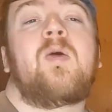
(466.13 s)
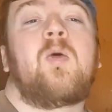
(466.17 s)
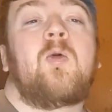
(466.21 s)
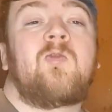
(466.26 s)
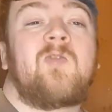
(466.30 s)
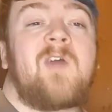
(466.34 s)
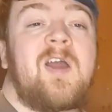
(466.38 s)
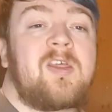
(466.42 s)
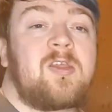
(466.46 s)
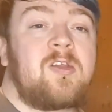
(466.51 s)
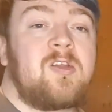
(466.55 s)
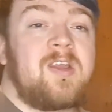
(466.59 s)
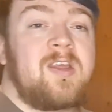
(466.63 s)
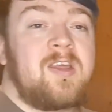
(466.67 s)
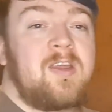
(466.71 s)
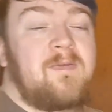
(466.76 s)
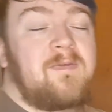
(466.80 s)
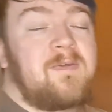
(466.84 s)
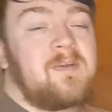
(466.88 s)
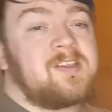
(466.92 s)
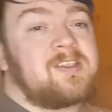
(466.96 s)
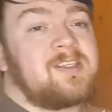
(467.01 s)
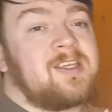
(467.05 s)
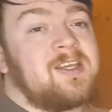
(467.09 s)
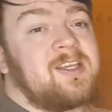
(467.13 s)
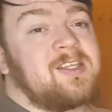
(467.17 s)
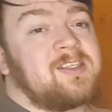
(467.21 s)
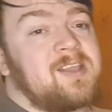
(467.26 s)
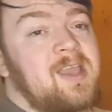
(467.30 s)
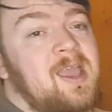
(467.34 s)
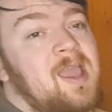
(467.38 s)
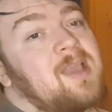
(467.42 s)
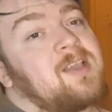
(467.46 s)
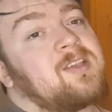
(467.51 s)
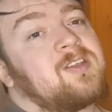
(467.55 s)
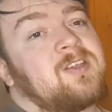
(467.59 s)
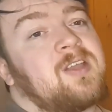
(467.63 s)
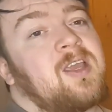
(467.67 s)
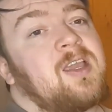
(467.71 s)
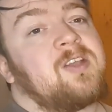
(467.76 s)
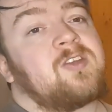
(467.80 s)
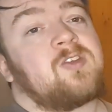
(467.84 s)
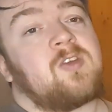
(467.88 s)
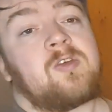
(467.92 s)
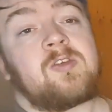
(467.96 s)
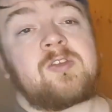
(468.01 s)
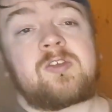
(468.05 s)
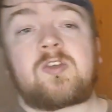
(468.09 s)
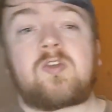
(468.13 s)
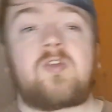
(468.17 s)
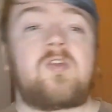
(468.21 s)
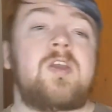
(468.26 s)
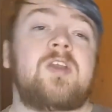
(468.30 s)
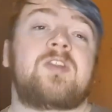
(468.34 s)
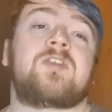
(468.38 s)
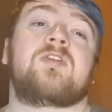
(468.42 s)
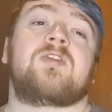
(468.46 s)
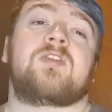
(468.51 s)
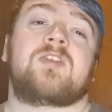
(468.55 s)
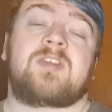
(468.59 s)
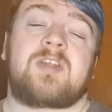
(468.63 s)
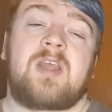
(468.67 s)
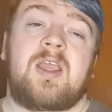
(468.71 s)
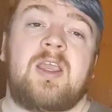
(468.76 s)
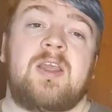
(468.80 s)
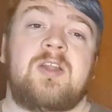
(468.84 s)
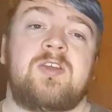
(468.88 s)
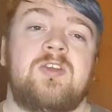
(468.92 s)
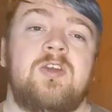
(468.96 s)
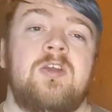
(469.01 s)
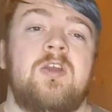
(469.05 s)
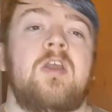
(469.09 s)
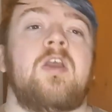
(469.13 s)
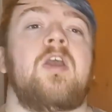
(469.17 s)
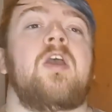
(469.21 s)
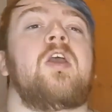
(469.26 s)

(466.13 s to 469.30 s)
rather if it's in its egg stage or its creature stage,